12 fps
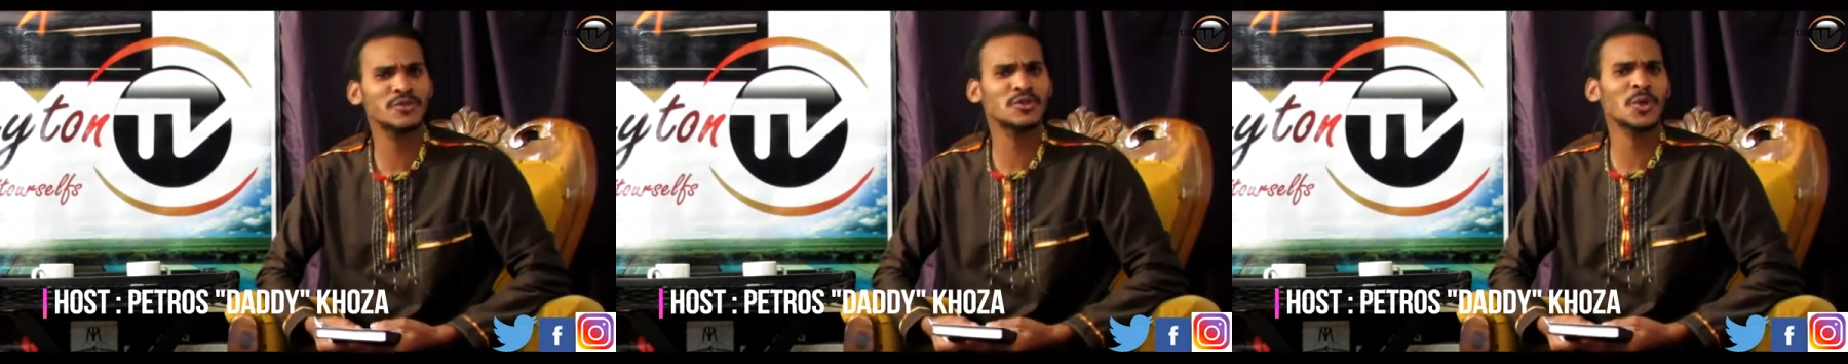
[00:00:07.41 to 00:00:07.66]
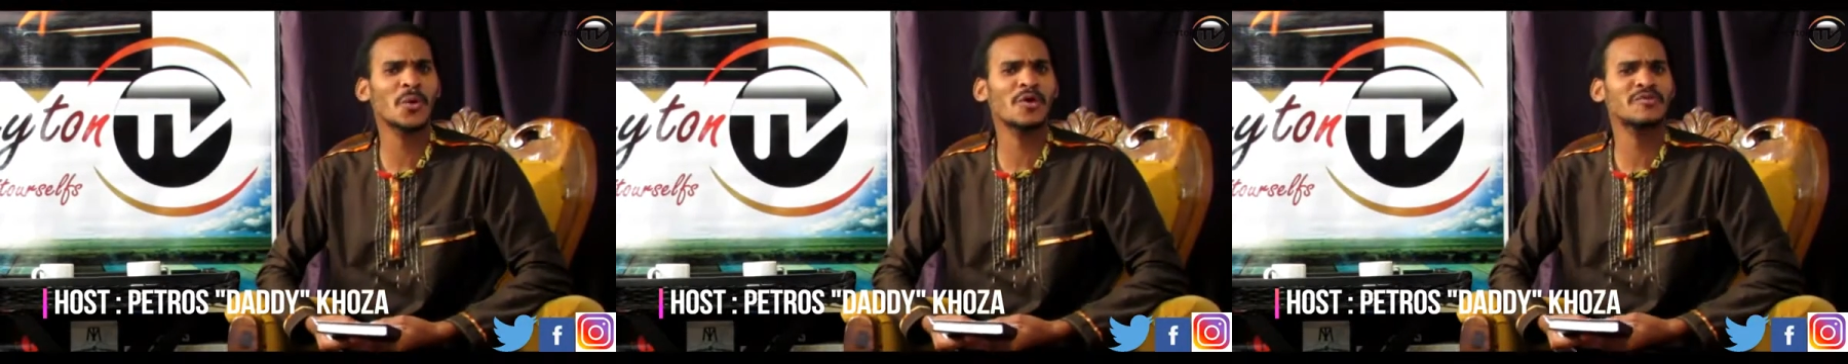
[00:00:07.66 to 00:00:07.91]

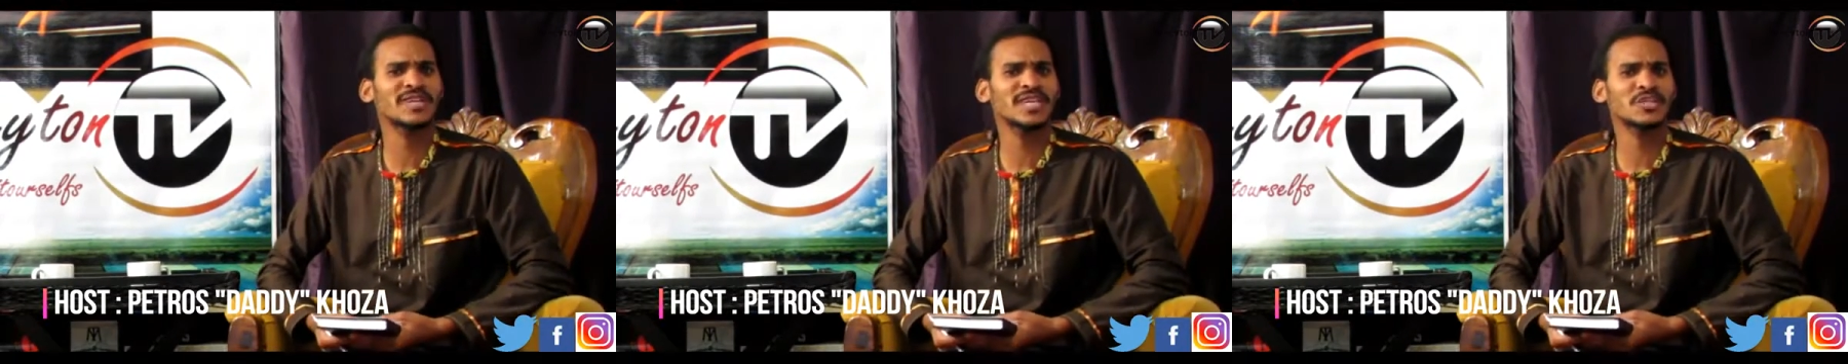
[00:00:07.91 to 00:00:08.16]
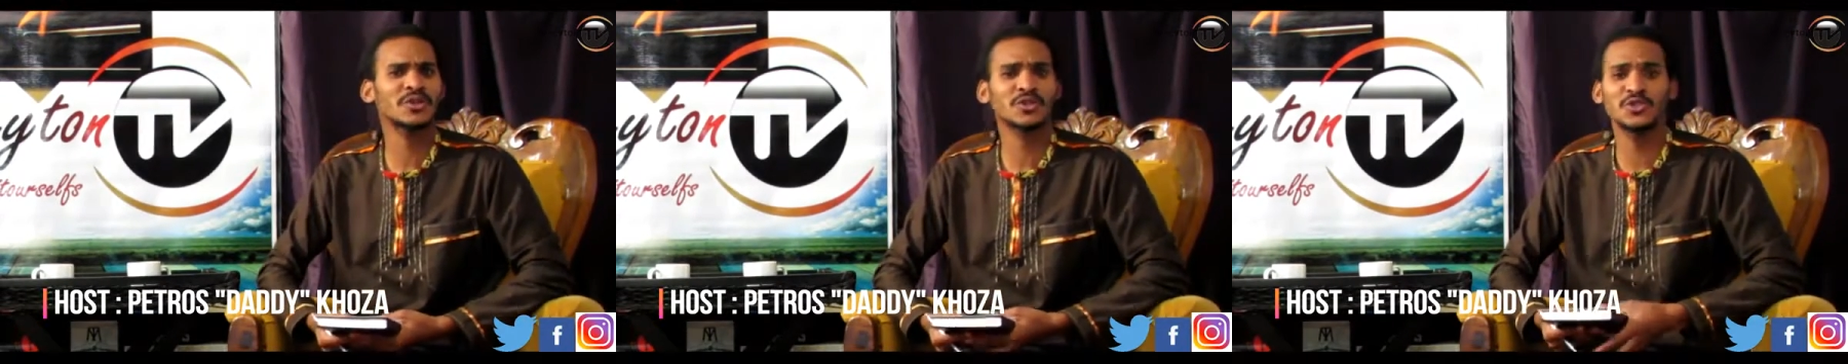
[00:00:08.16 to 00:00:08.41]
show of
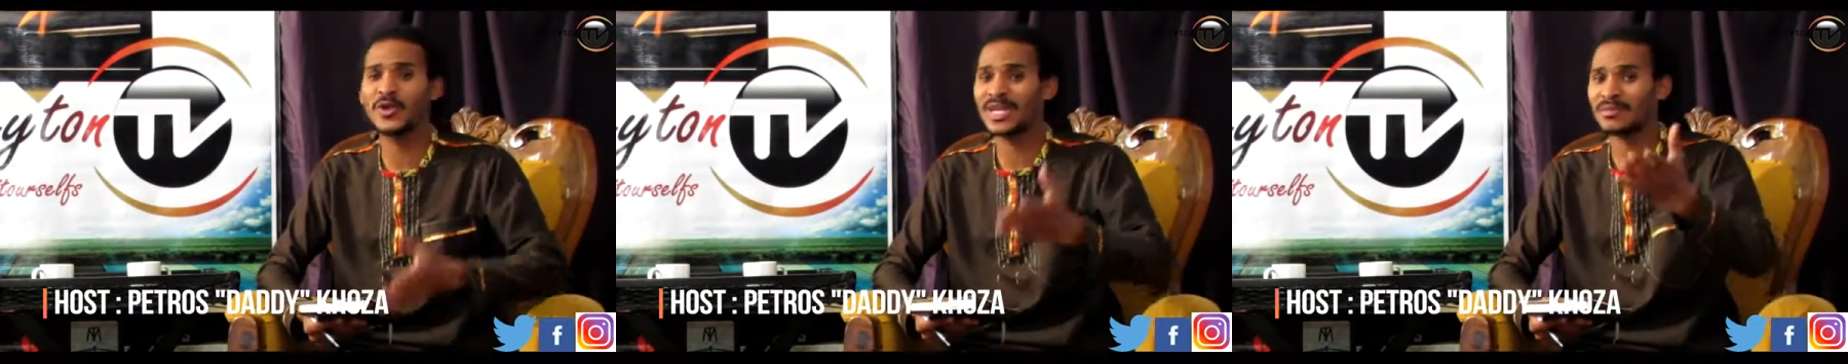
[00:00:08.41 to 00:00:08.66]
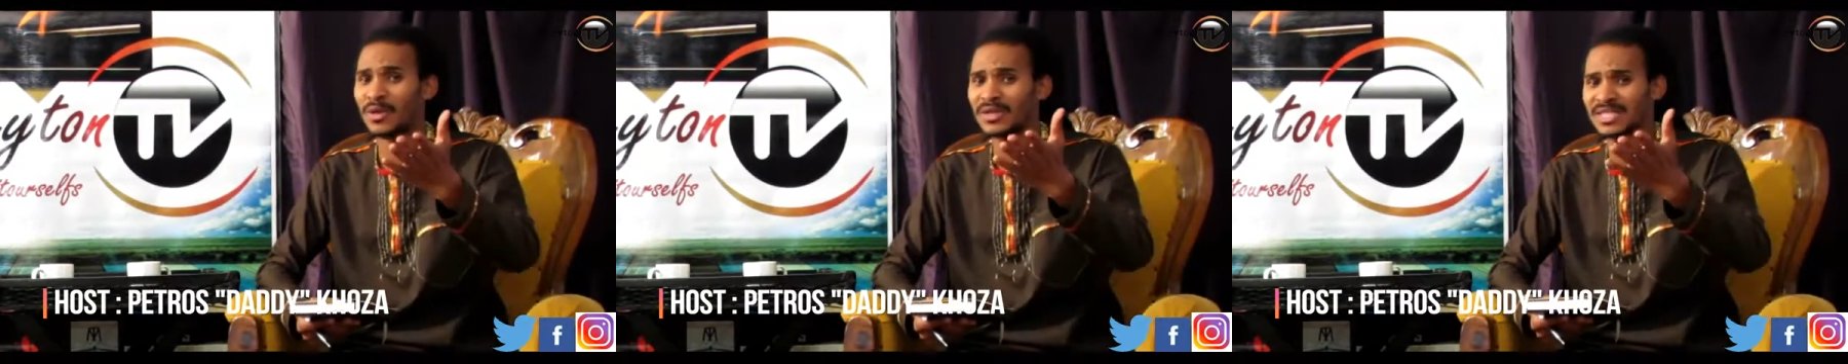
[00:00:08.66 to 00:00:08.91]
Retros, your
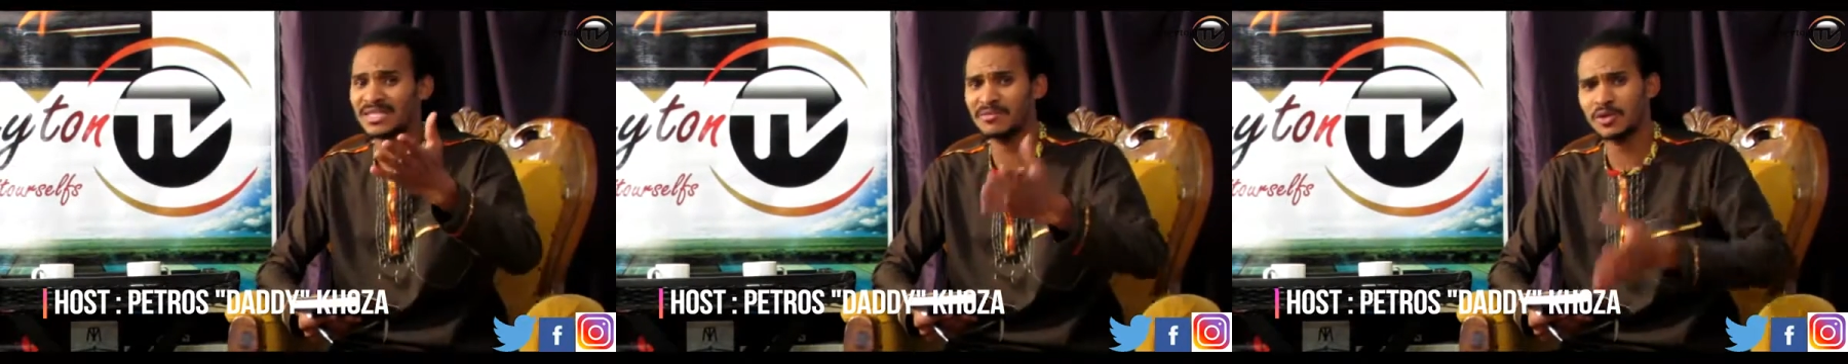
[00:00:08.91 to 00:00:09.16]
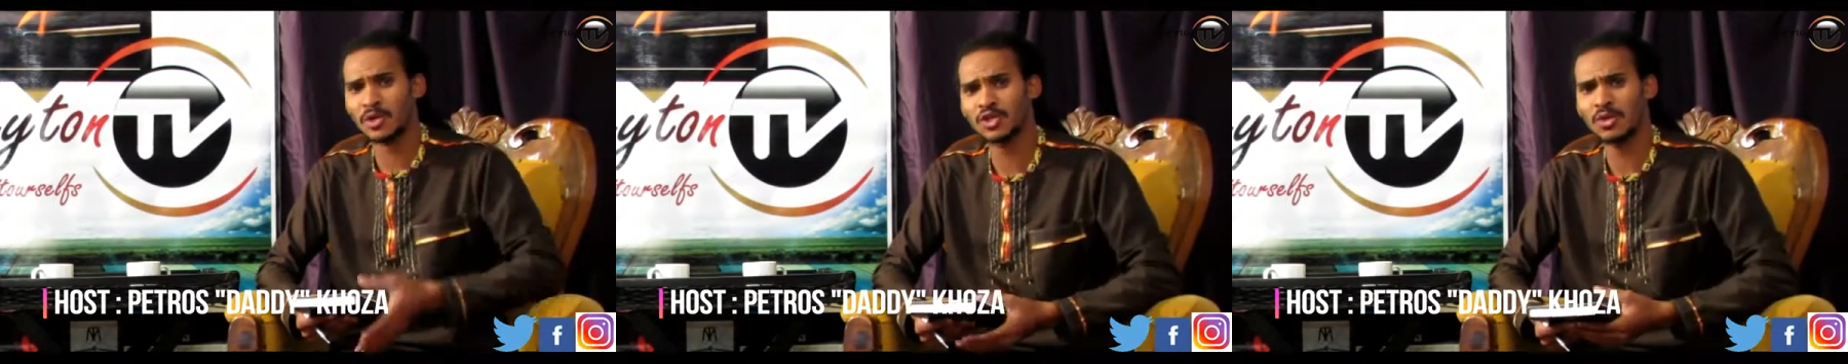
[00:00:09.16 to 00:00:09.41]
number one TV
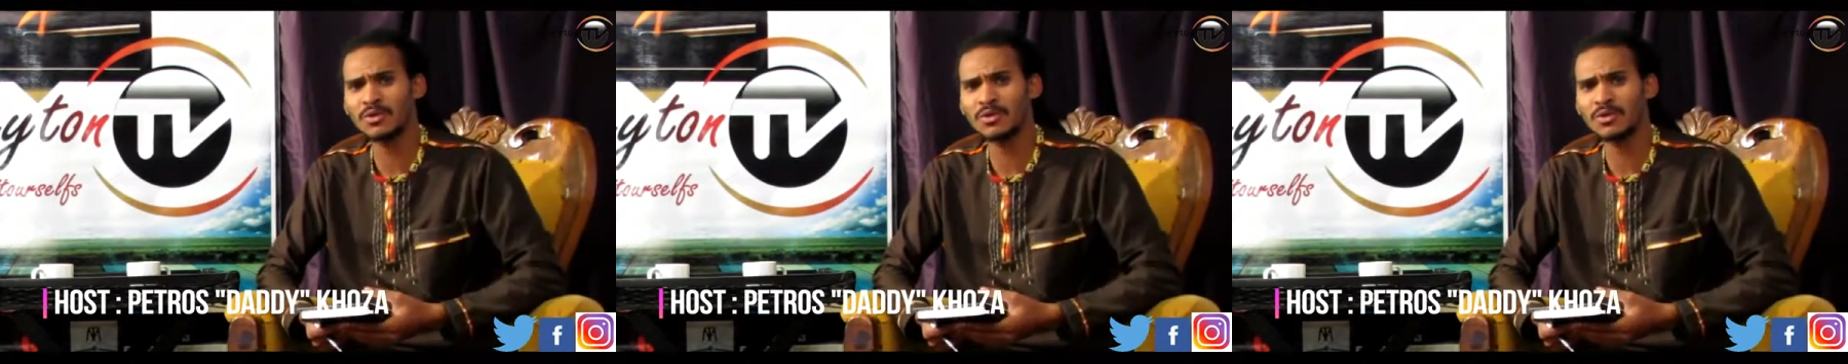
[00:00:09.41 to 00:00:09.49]
talk show.